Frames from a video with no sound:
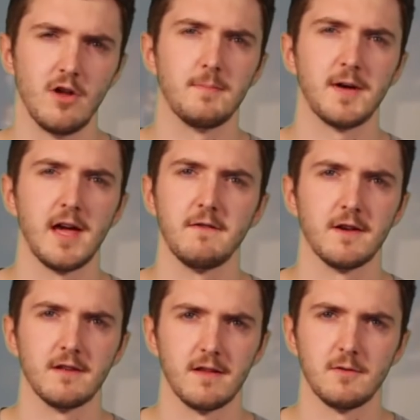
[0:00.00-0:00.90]
not
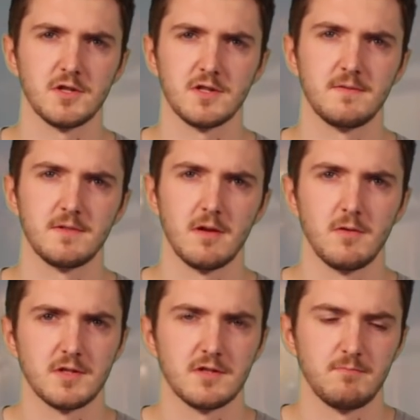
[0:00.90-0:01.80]
behaving. They were just they
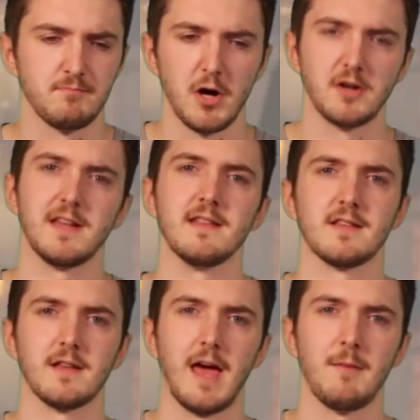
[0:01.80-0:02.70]
were just bugged
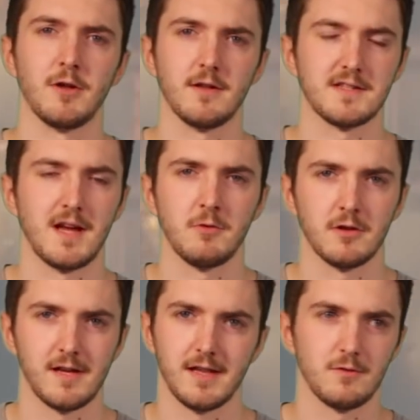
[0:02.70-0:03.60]
into the game a lot of the time. It
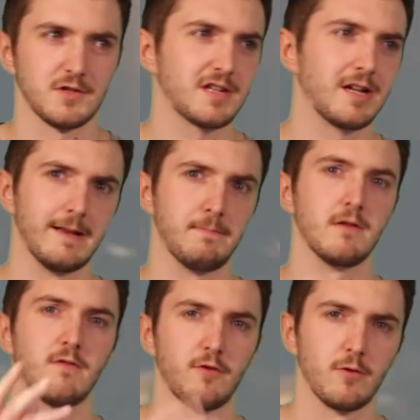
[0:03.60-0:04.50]
looked like they were just
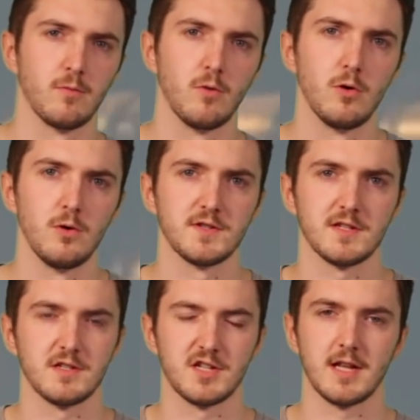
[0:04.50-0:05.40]
clipping through
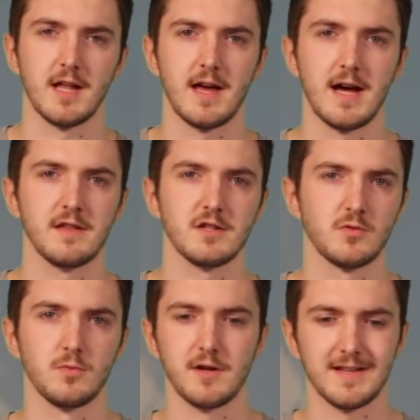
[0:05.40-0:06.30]
walls and shit like that, and they
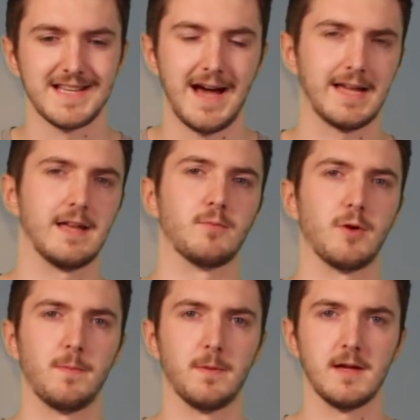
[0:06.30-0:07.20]
just weren't attacking
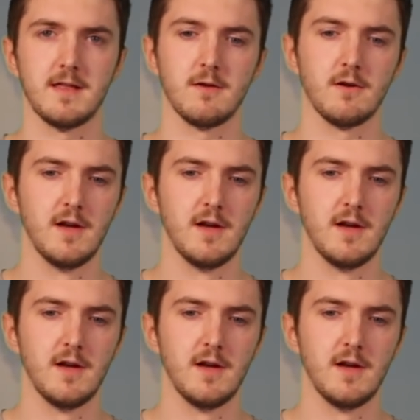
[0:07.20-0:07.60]
properly, and they